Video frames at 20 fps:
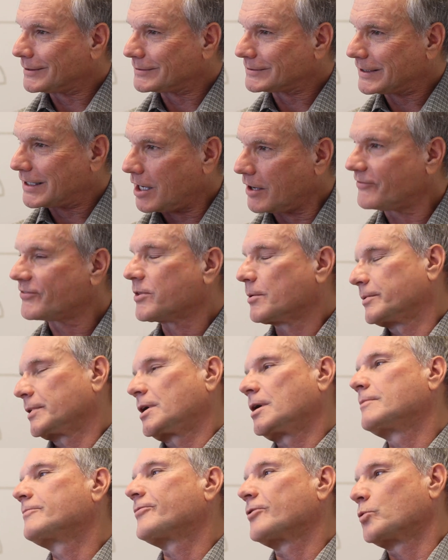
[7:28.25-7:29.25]

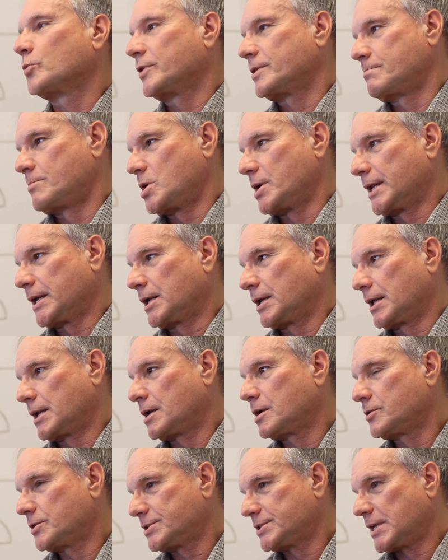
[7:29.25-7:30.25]
comfort with money and
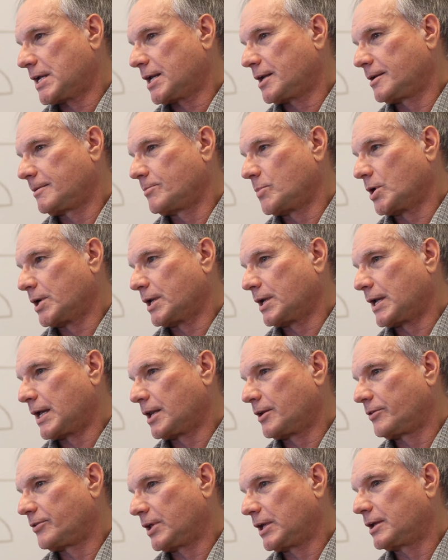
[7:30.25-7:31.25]
understanding money
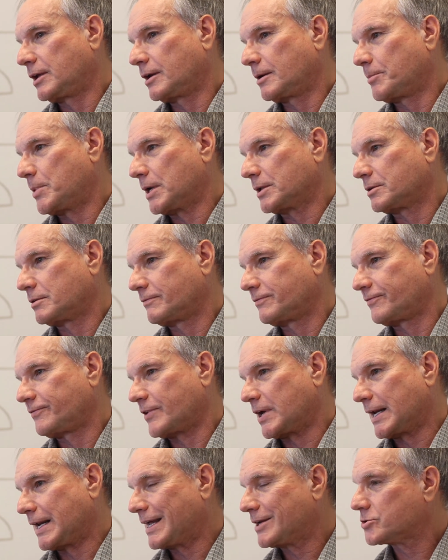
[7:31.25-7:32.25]
and thinking about the
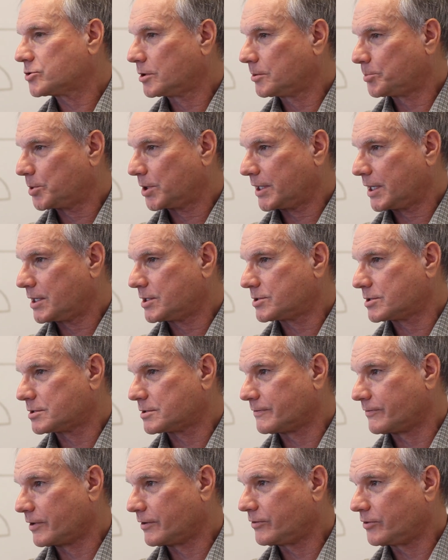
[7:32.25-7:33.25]
financial implications
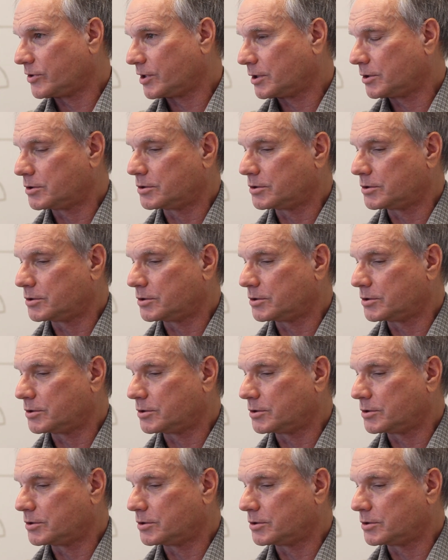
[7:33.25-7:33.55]
of everything you